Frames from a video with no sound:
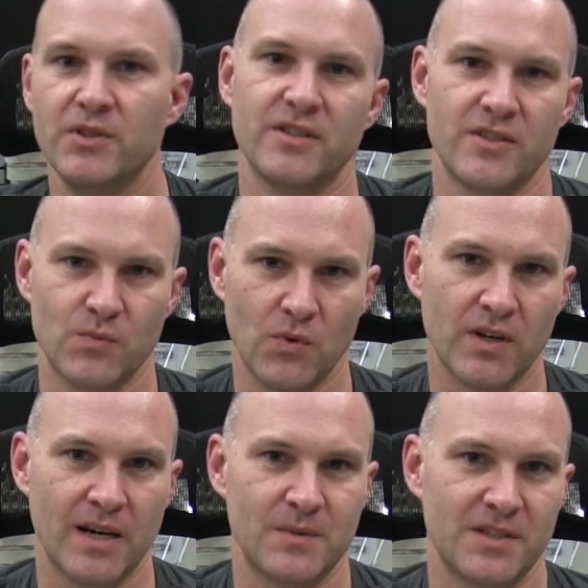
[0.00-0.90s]
You can just
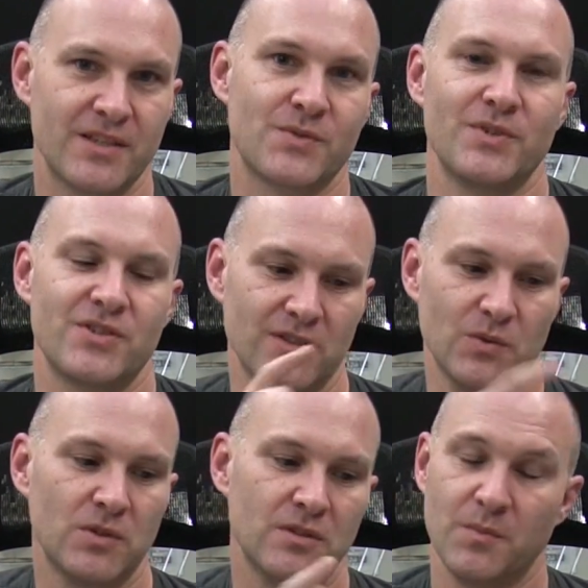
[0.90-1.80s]
walk up to the switch on
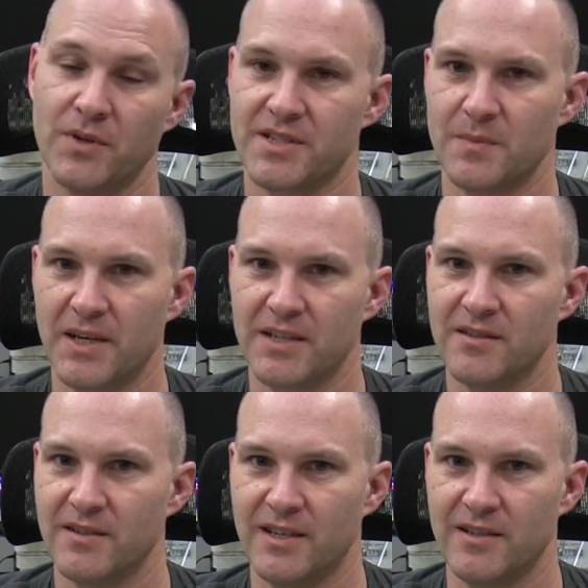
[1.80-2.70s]
the wall, press the
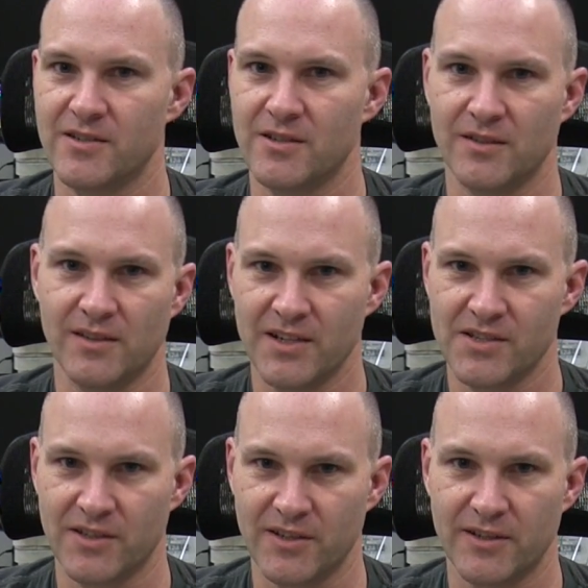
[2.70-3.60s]
button and turn the
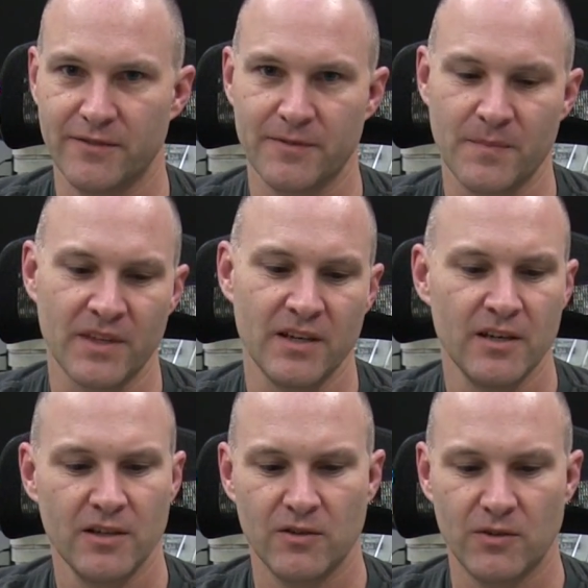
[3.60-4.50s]
lights on and off,
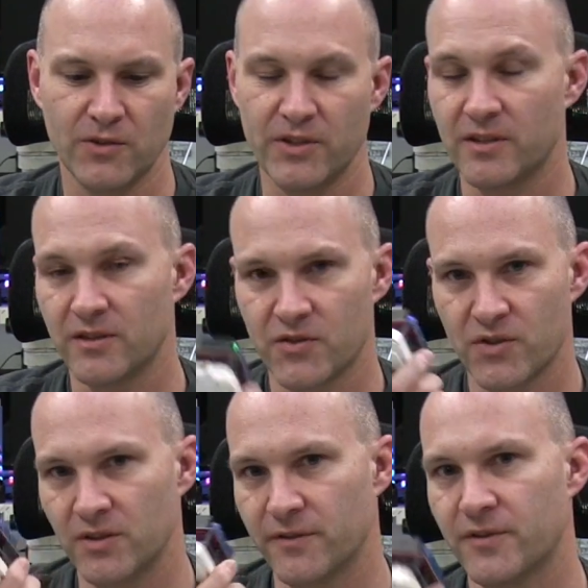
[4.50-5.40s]
or you can
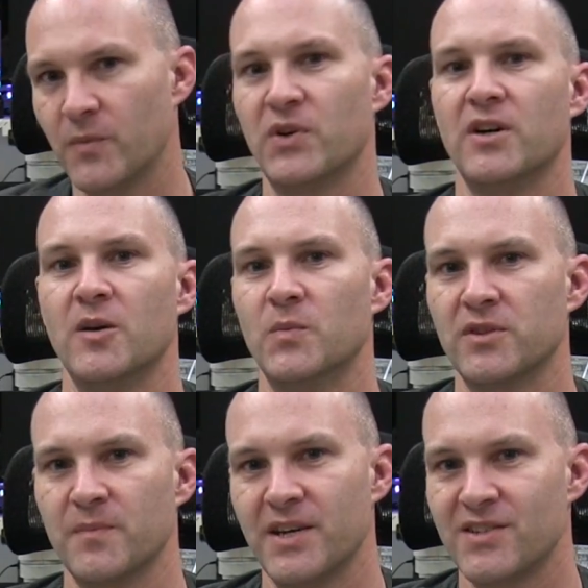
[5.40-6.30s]
control it from your home
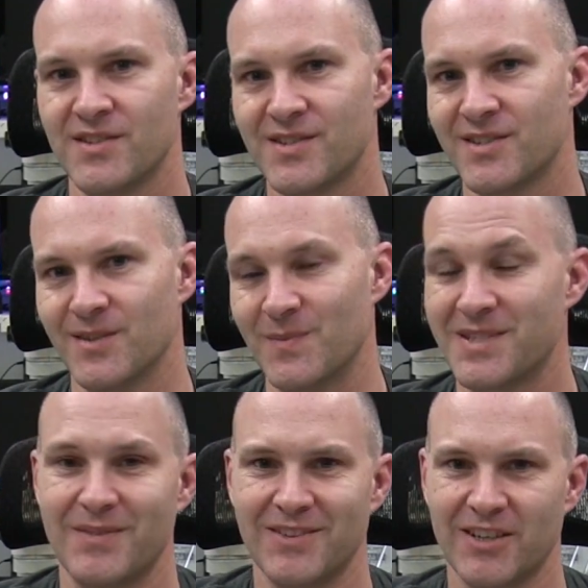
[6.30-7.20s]
automation system,
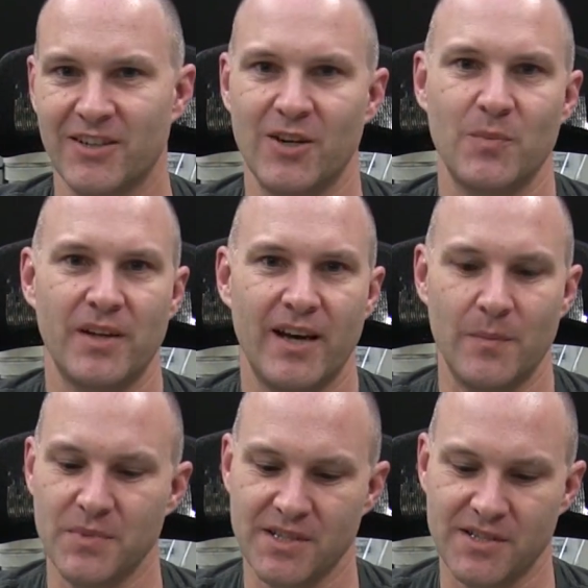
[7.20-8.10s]
something like an
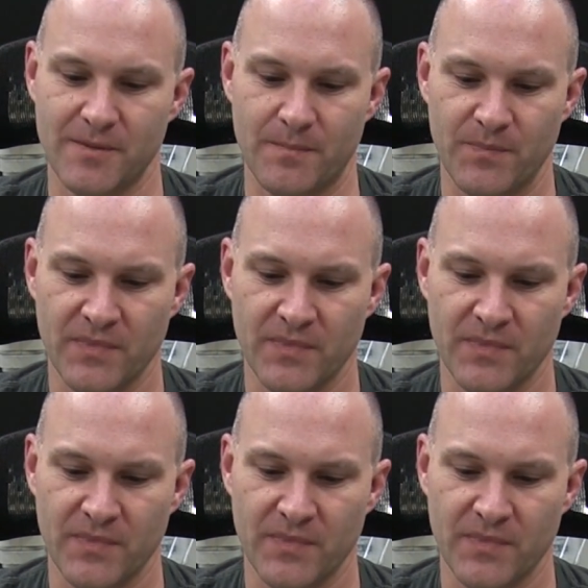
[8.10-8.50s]
OpenHAB system.